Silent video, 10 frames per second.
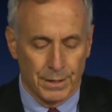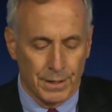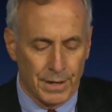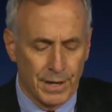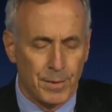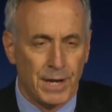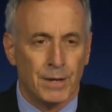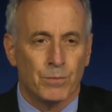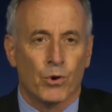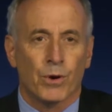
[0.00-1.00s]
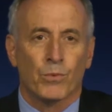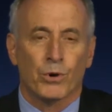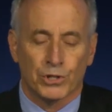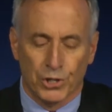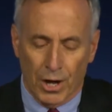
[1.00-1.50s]
that eliminate more and
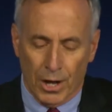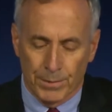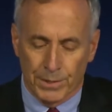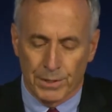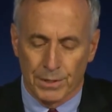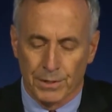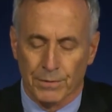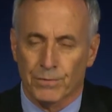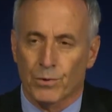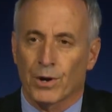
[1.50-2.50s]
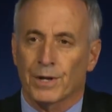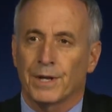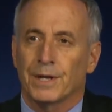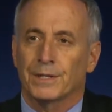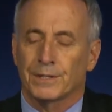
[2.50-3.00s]
more jobs for our
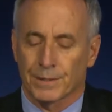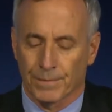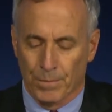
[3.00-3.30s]
kids.